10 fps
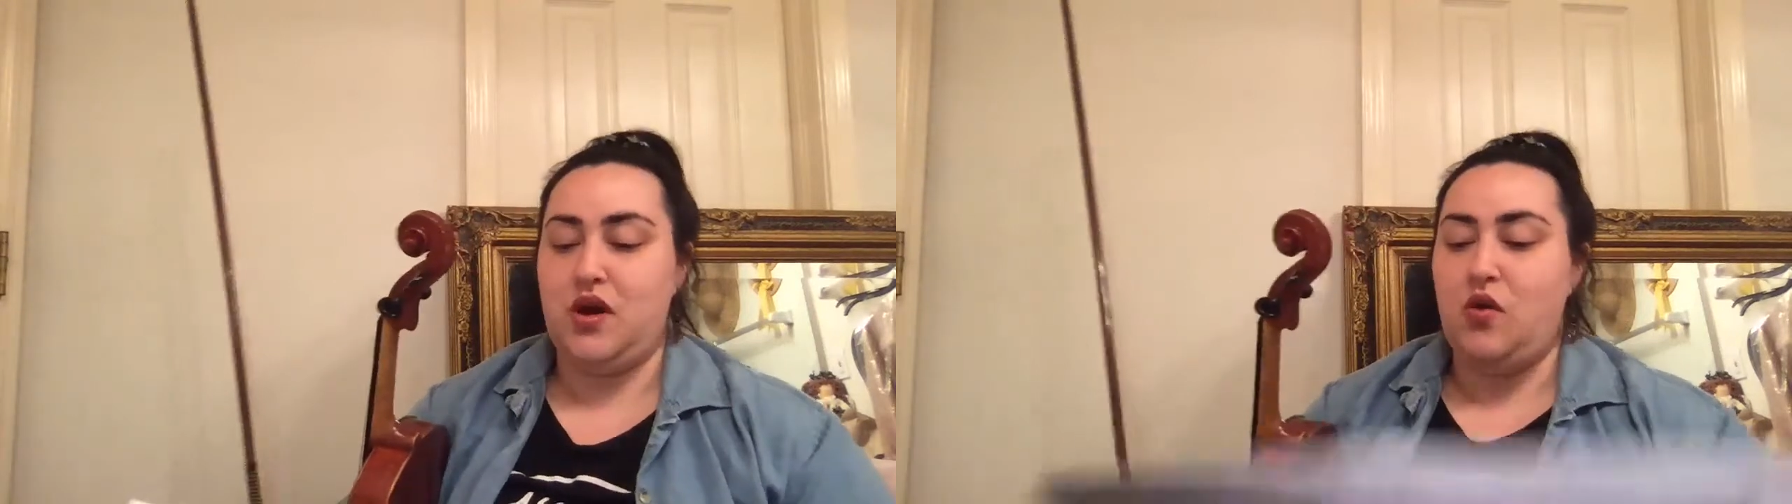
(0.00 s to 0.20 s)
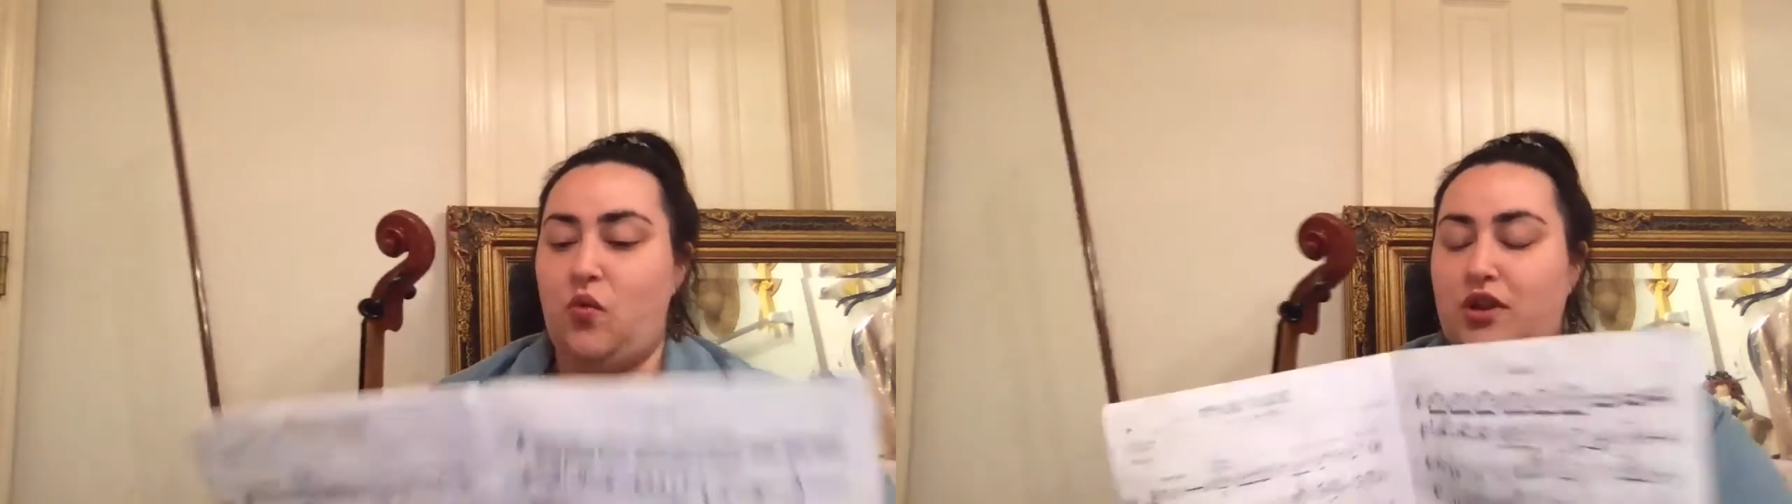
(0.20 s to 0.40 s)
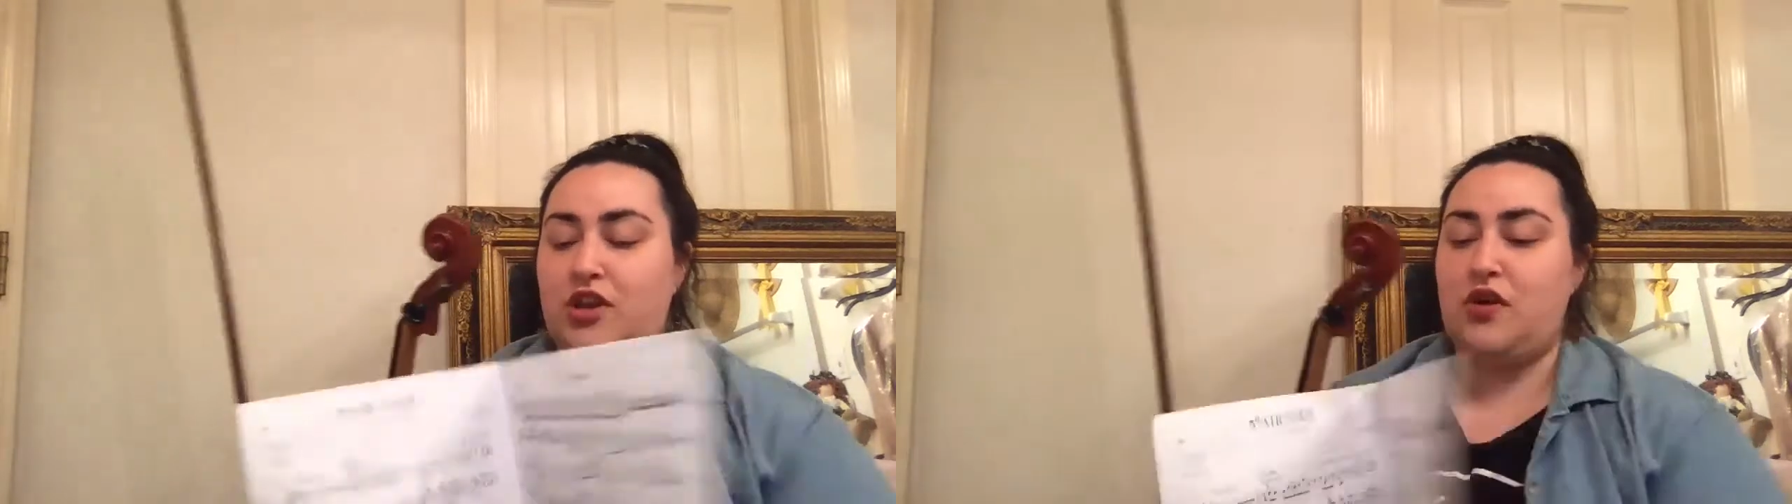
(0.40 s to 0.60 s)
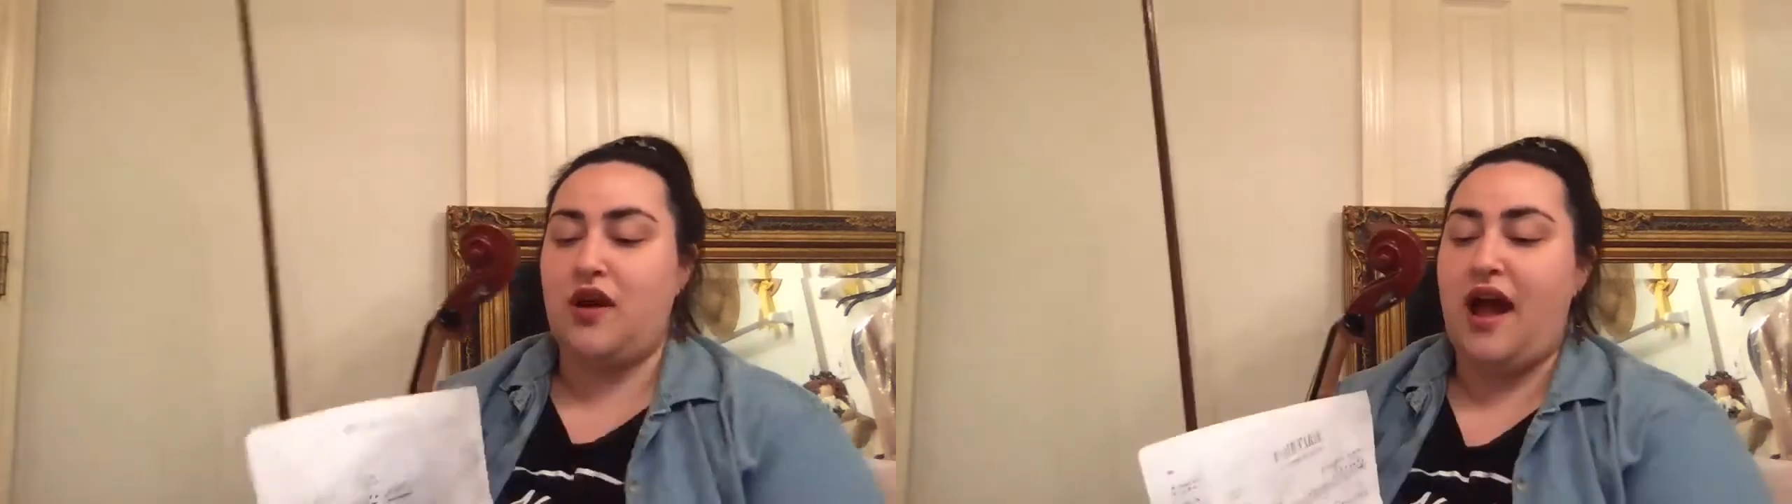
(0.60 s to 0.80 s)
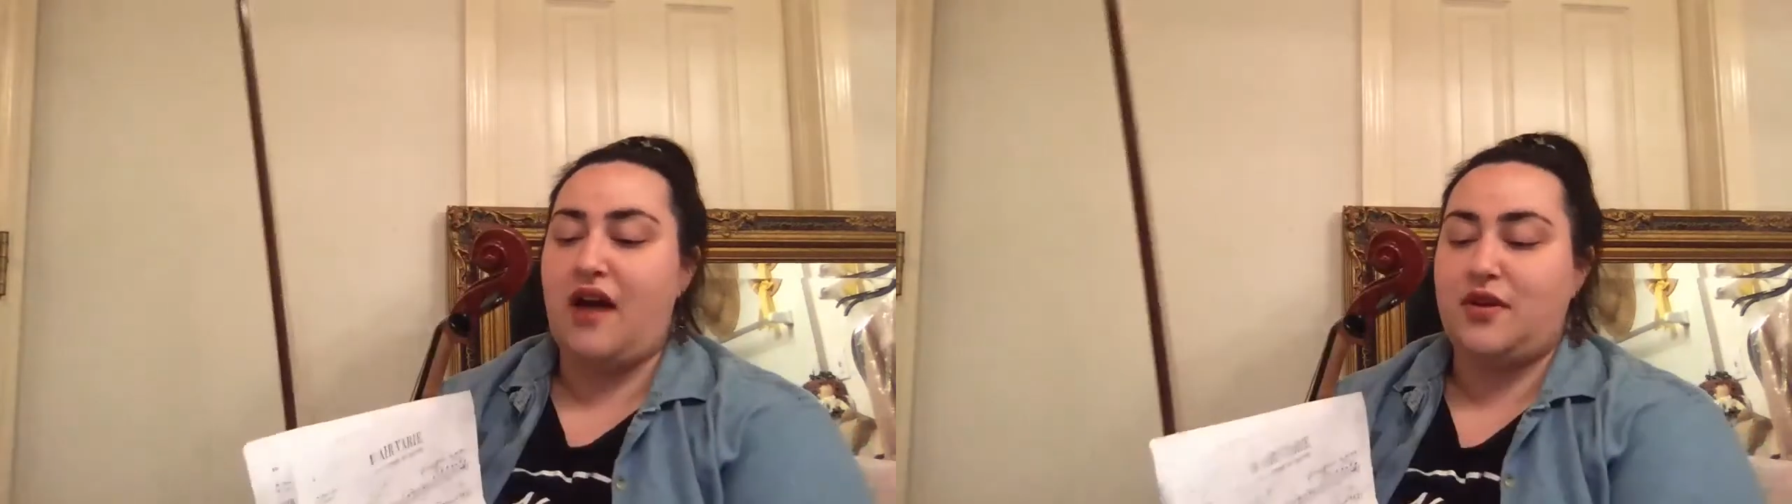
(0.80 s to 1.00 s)
when you're
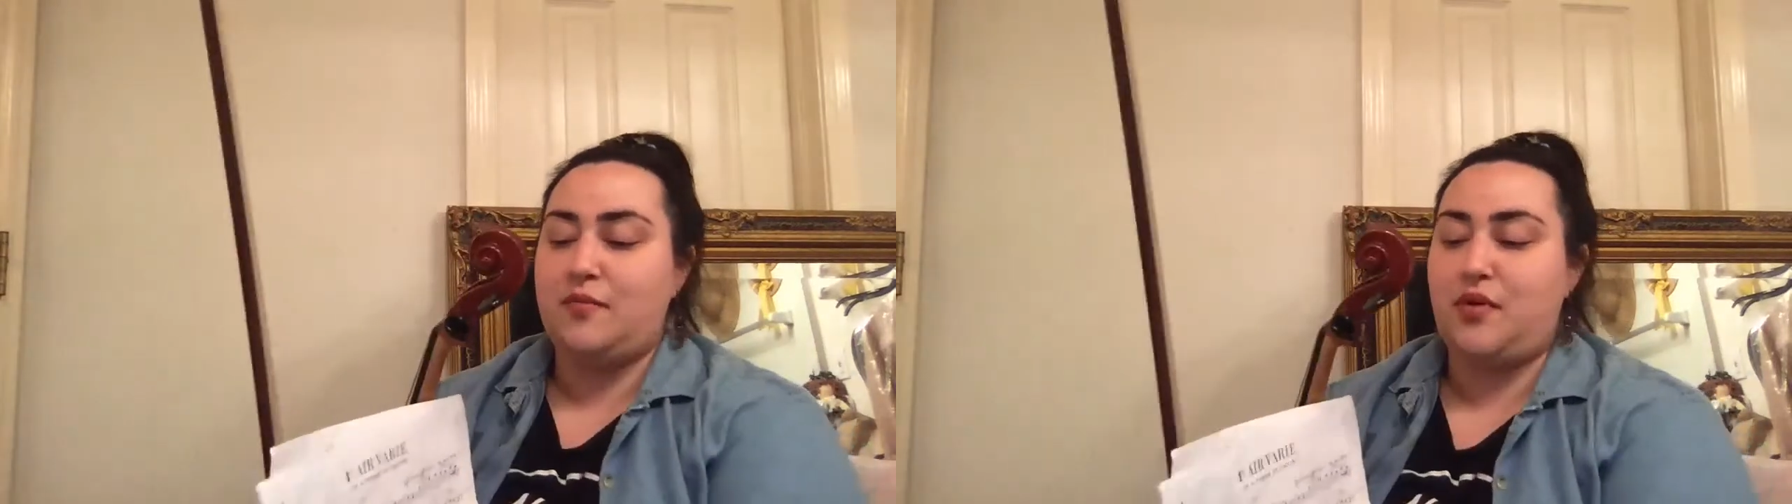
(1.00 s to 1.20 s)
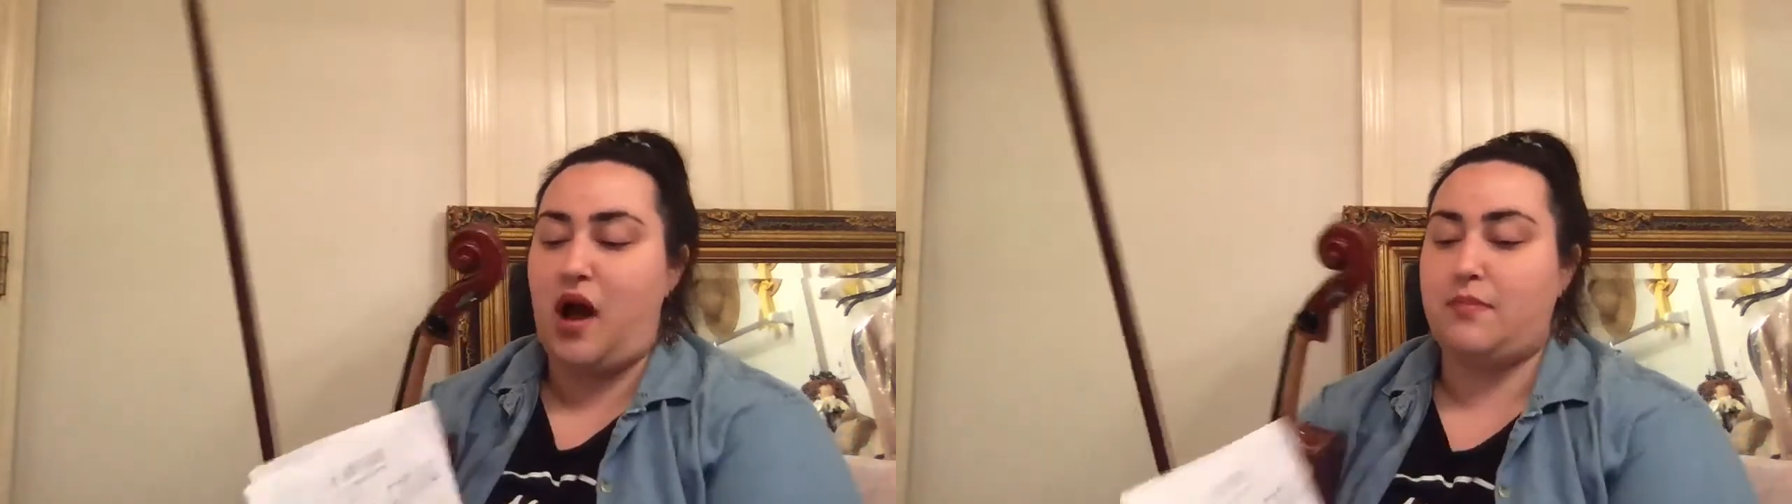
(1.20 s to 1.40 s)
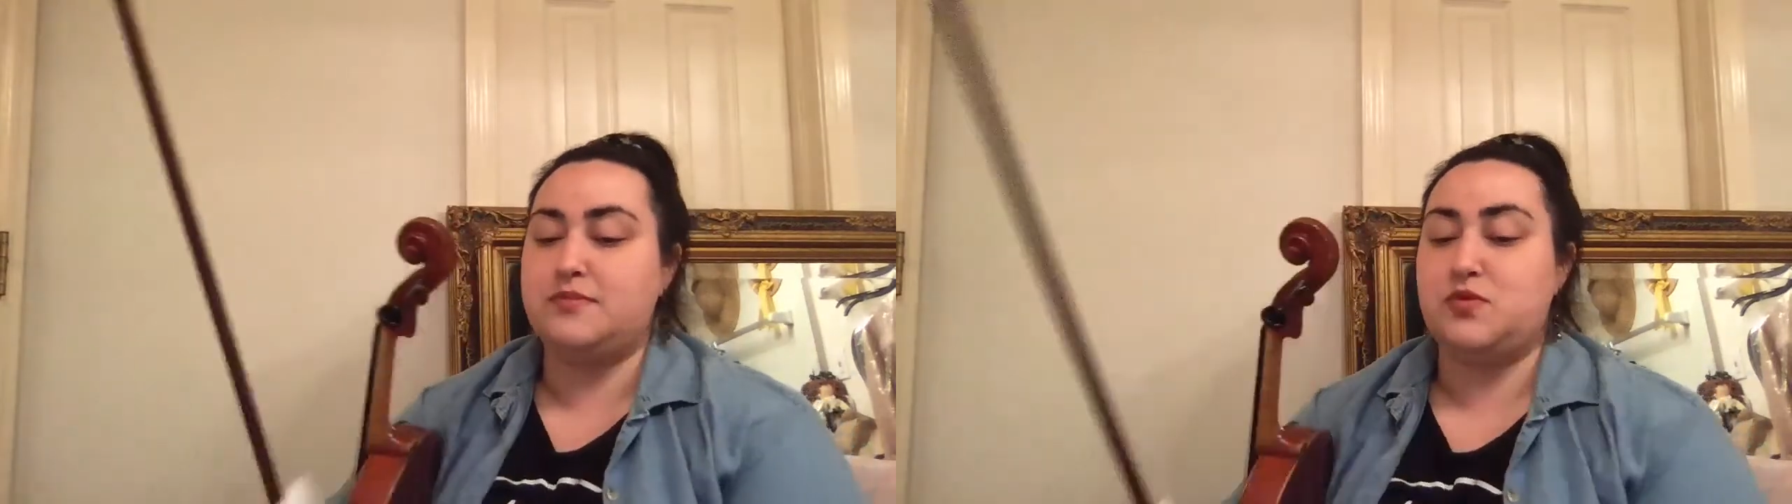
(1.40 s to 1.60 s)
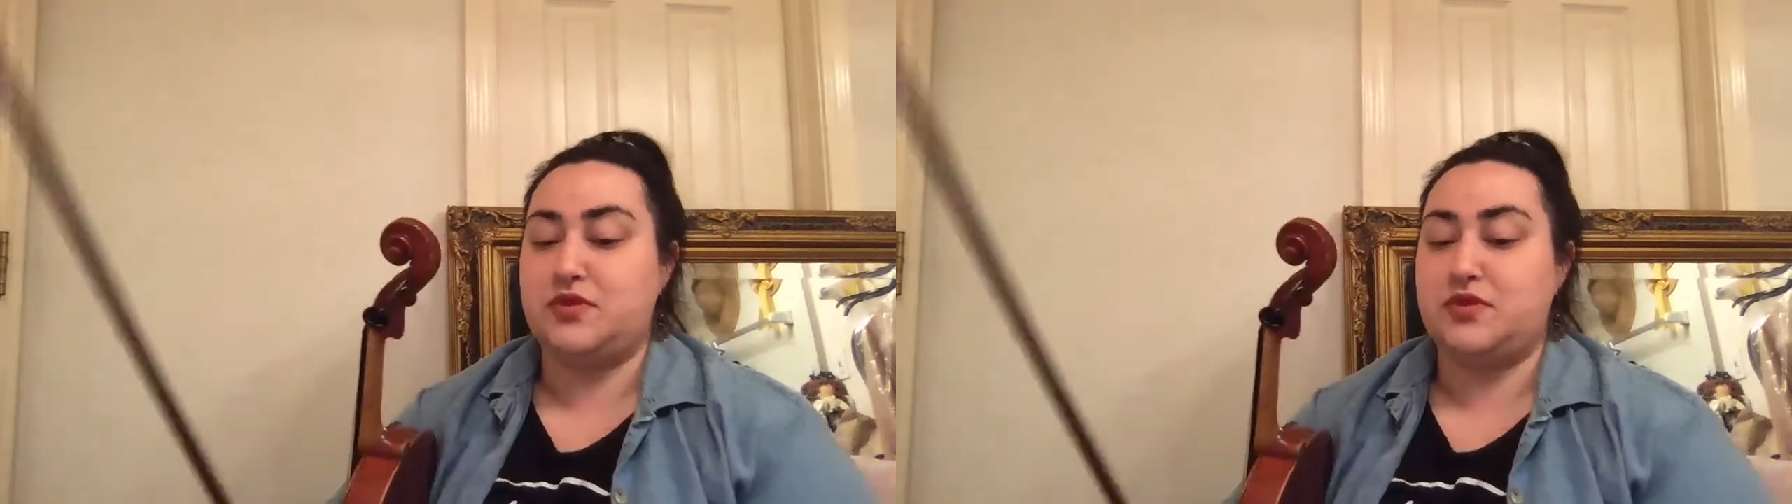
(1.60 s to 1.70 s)
having problems with